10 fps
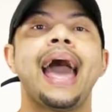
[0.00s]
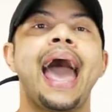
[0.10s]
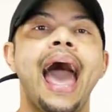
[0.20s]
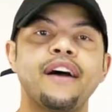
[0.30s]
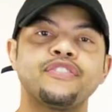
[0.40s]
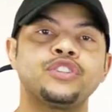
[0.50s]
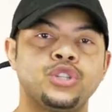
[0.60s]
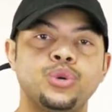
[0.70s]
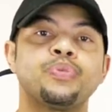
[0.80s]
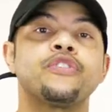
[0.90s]
have
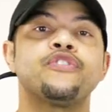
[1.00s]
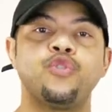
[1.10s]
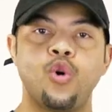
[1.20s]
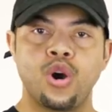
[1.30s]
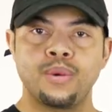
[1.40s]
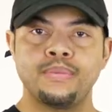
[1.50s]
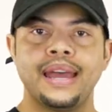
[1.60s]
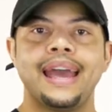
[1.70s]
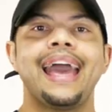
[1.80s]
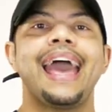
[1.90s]
to
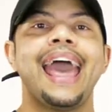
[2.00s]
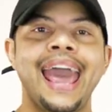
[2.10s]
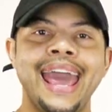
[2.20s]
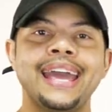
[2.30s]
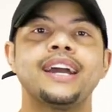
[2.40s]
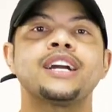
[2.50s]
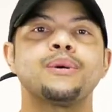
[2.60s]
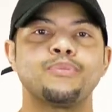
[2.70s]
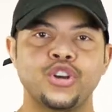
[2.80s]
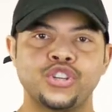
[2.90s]
perform a
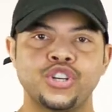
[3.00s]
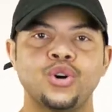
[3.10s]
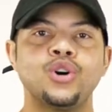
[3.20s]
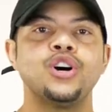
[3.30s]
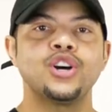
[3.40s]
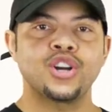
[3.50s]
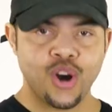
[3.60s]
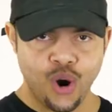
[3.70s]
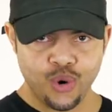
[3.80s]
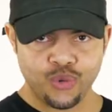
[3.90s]
commercial
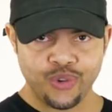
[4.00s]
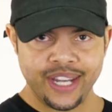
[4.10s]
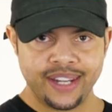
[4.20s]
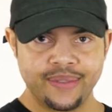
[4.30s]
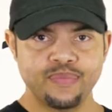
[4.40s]
cold read